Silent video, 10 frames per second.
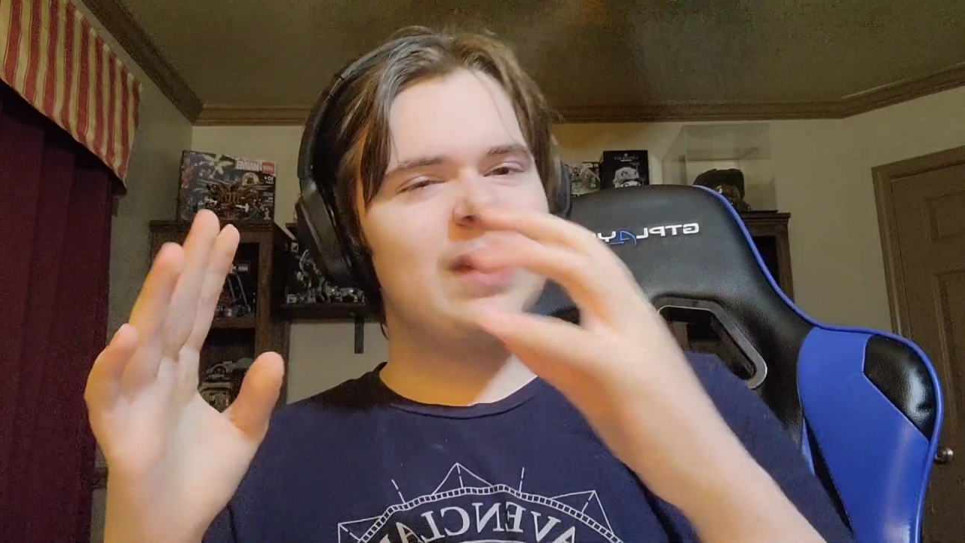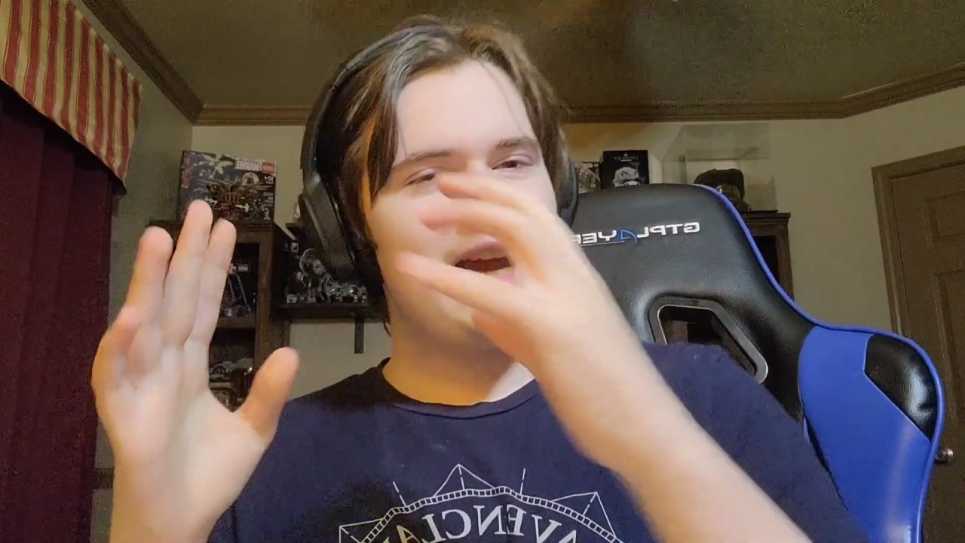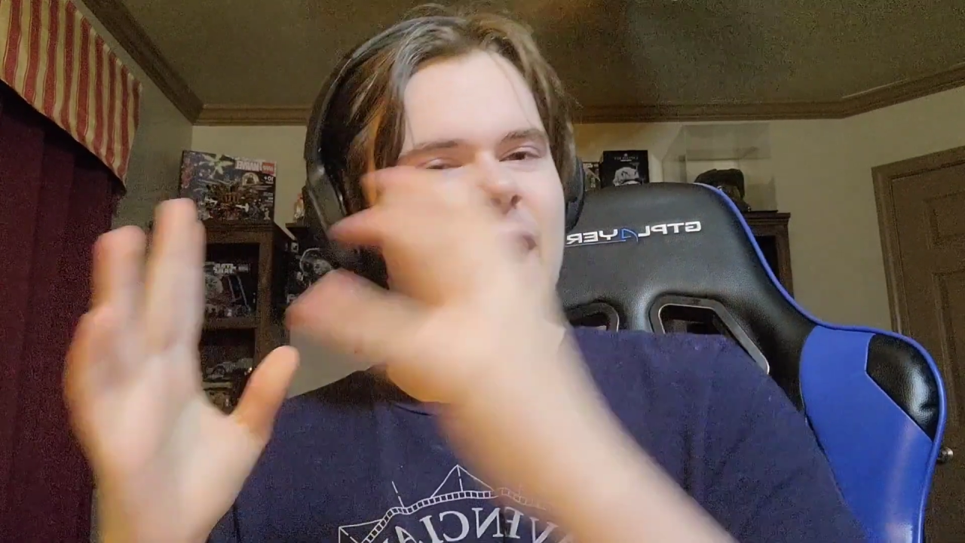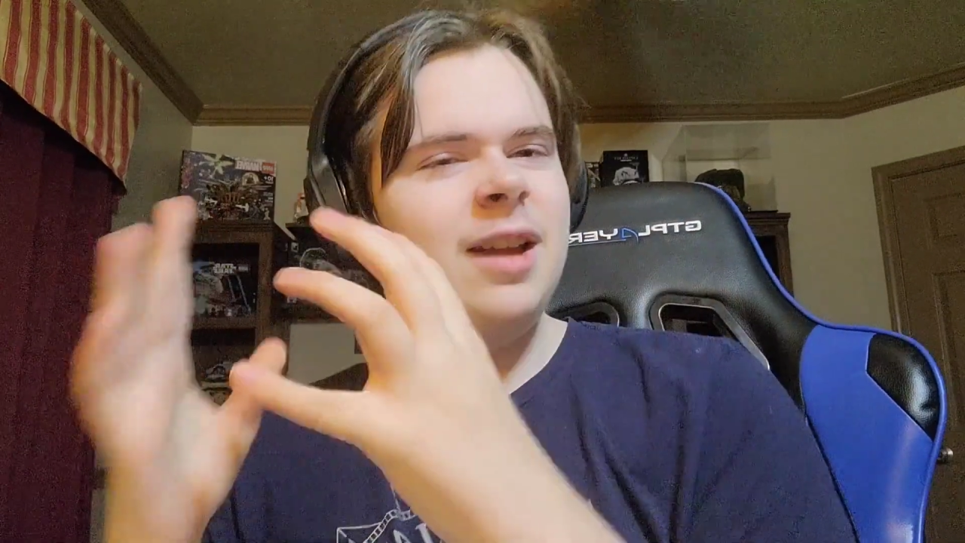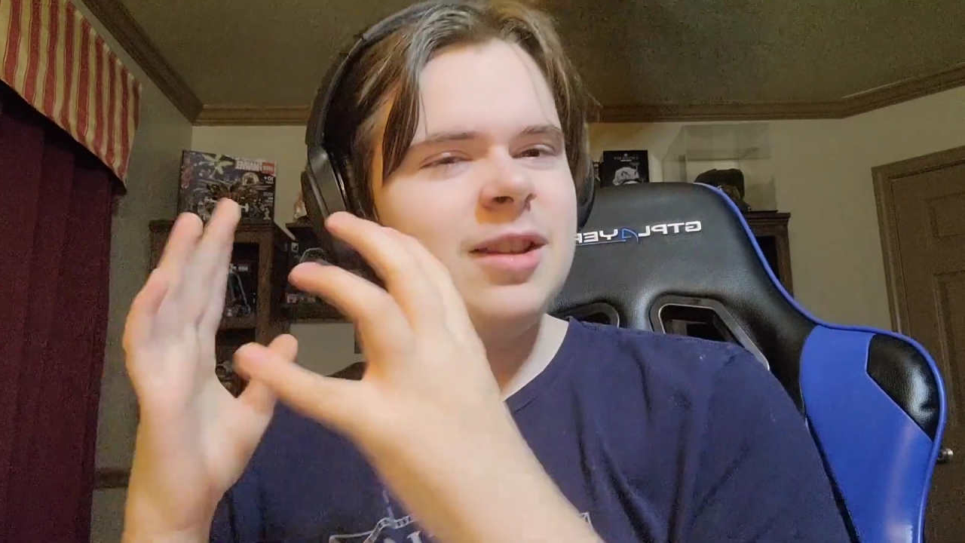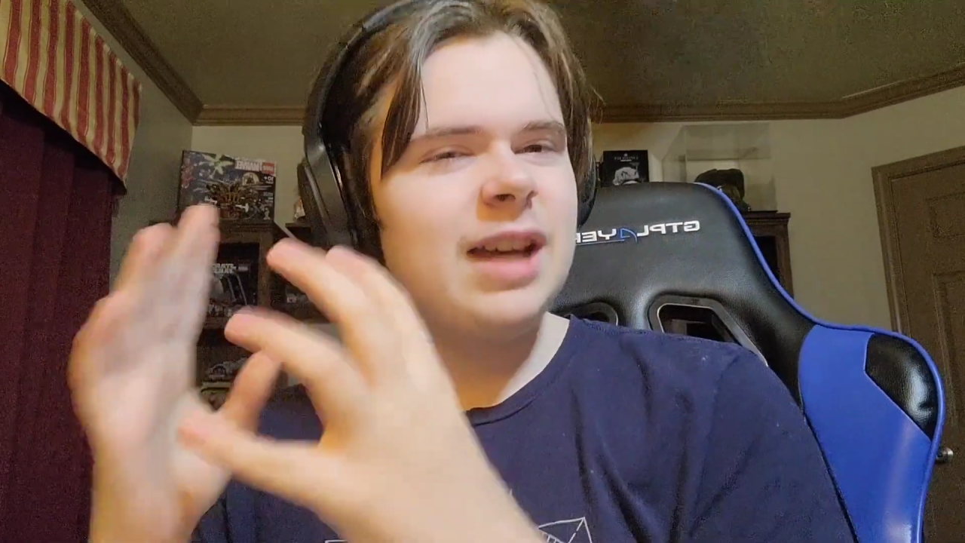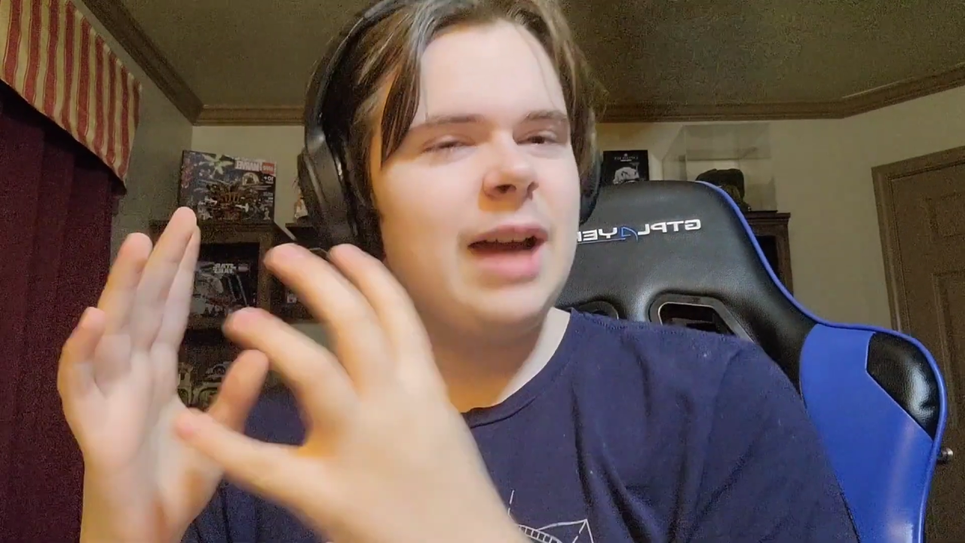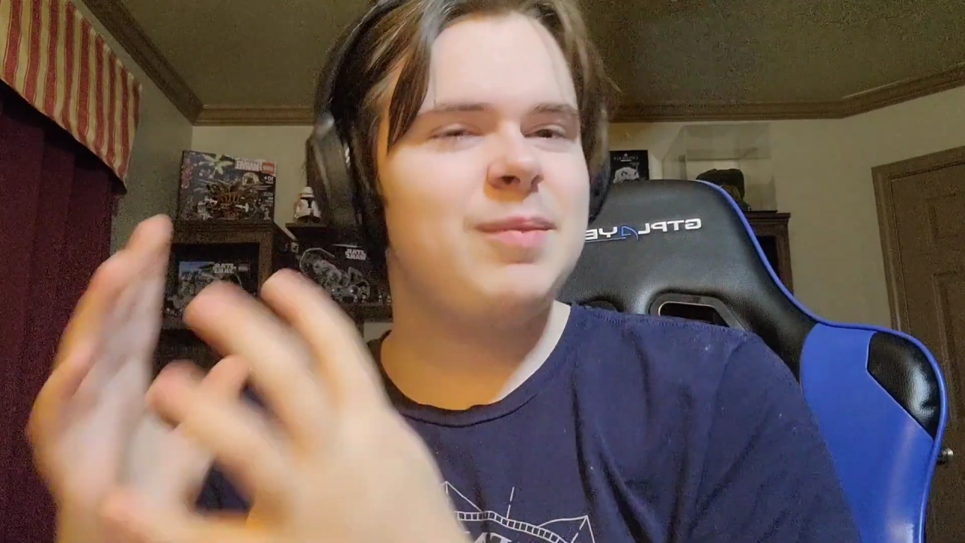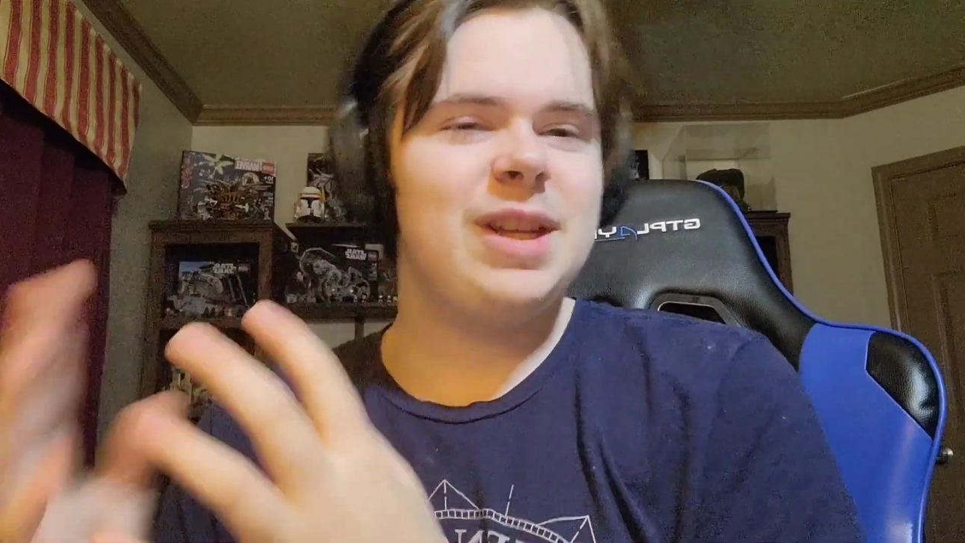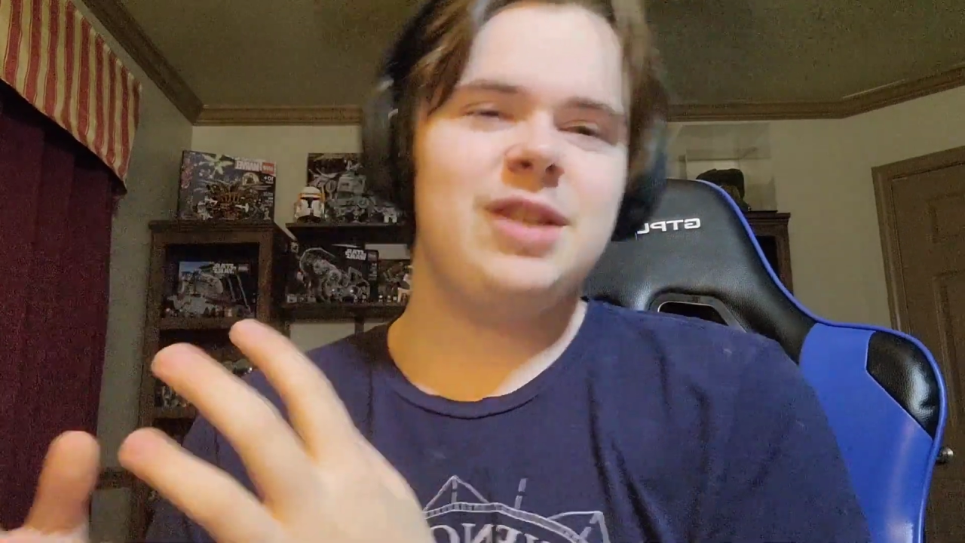I
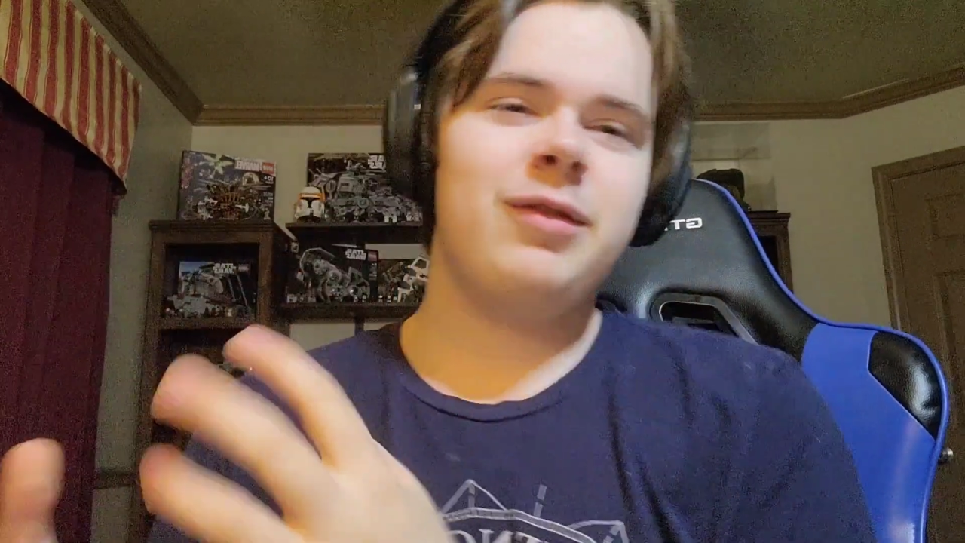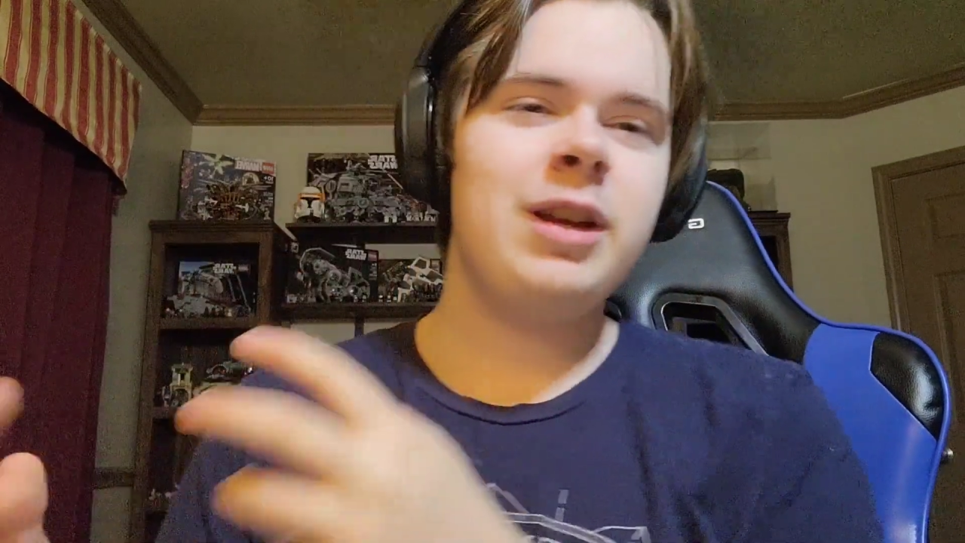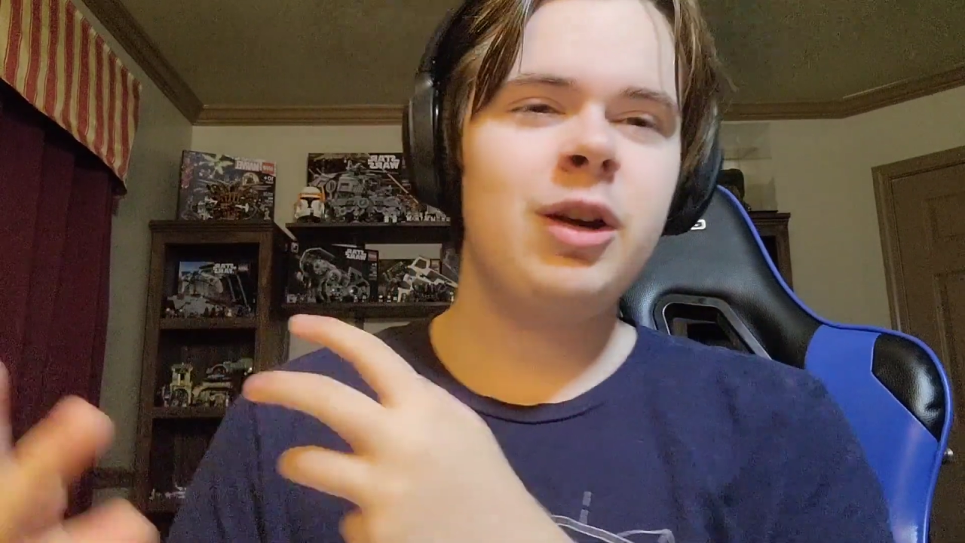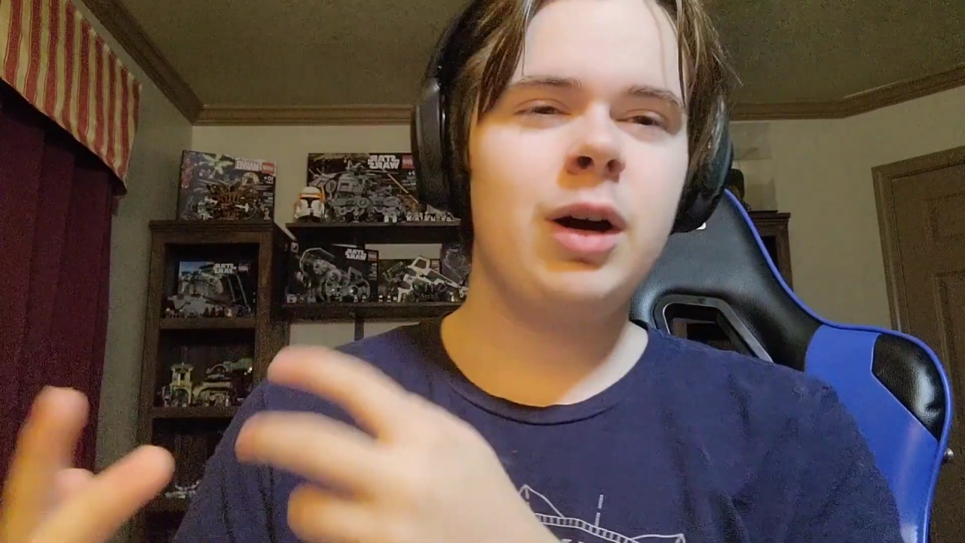hyped this video